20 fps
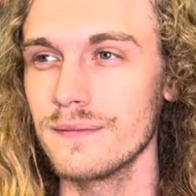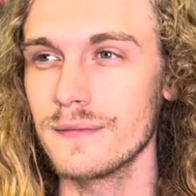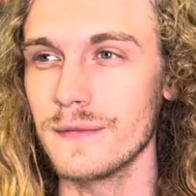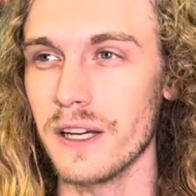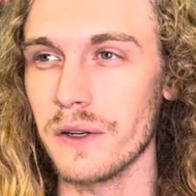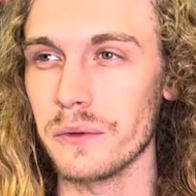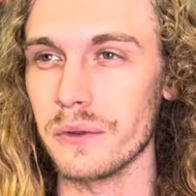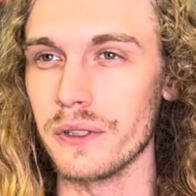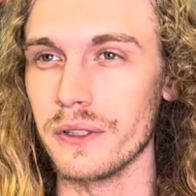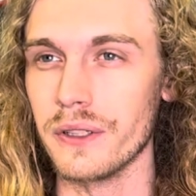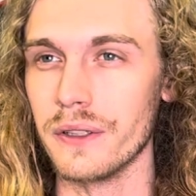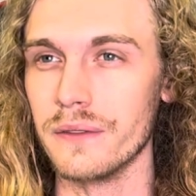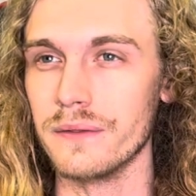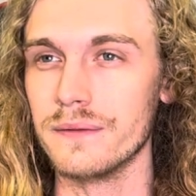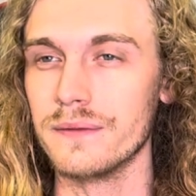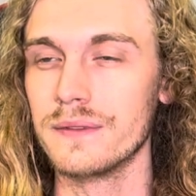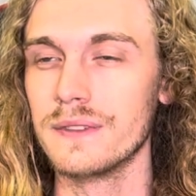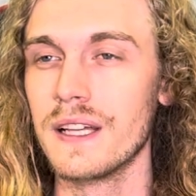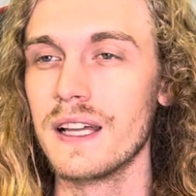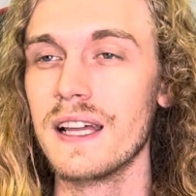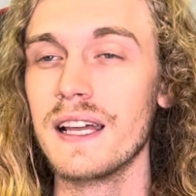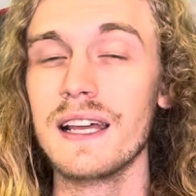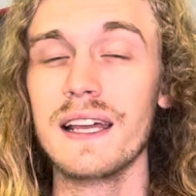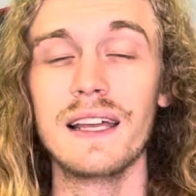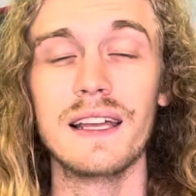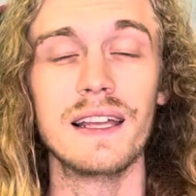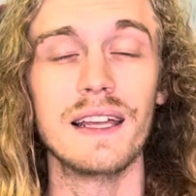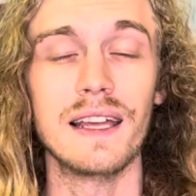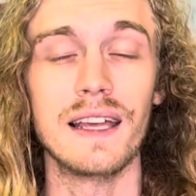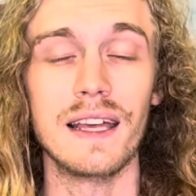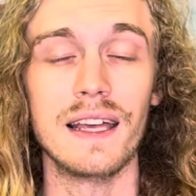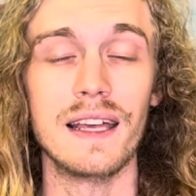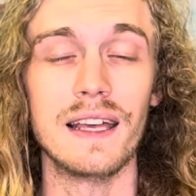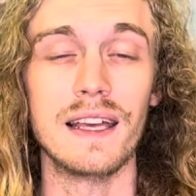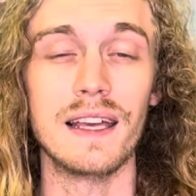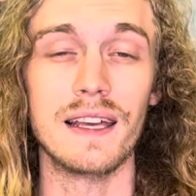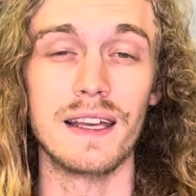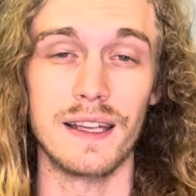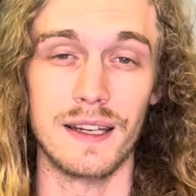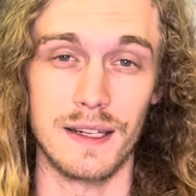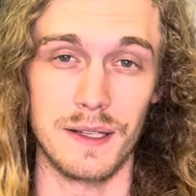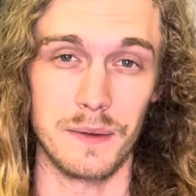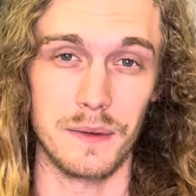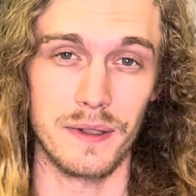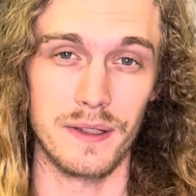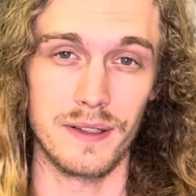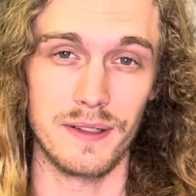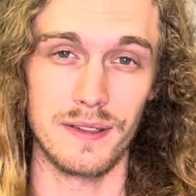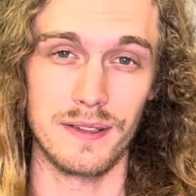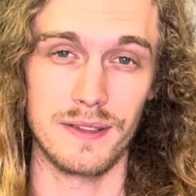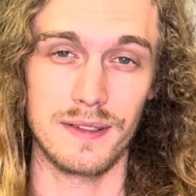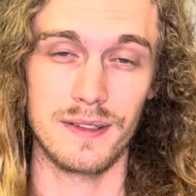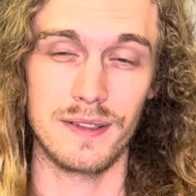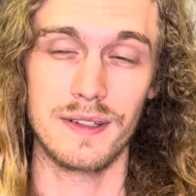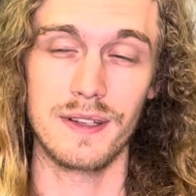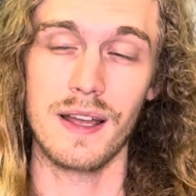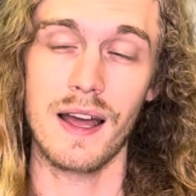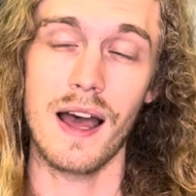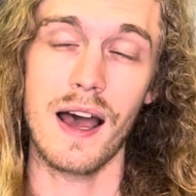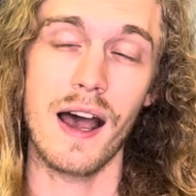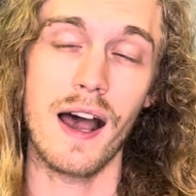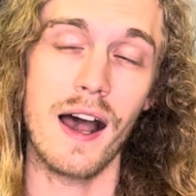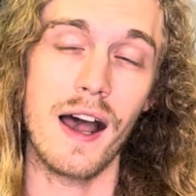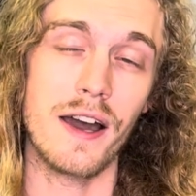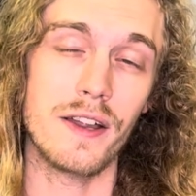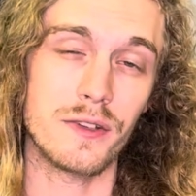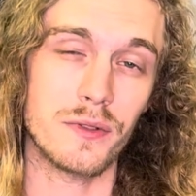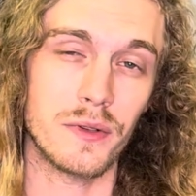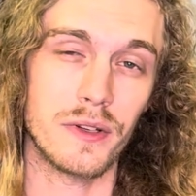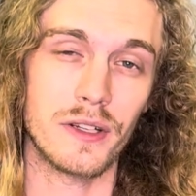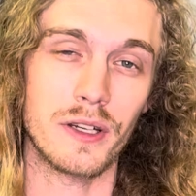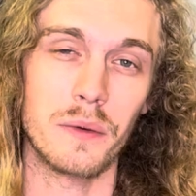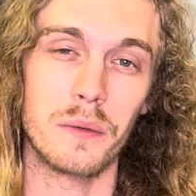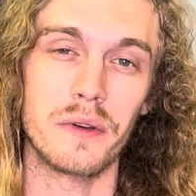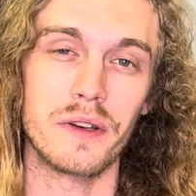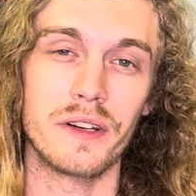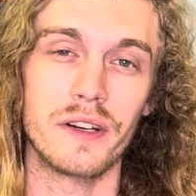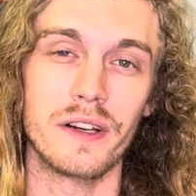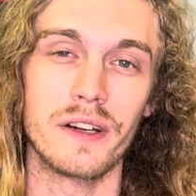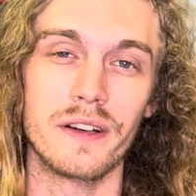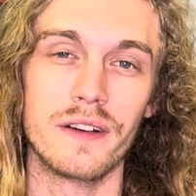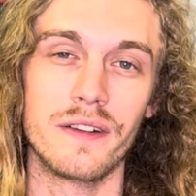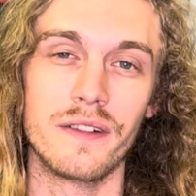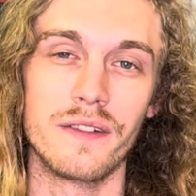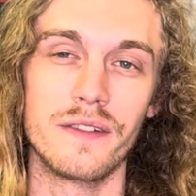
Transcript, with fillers: I really don't. Anyways, I just want to come in here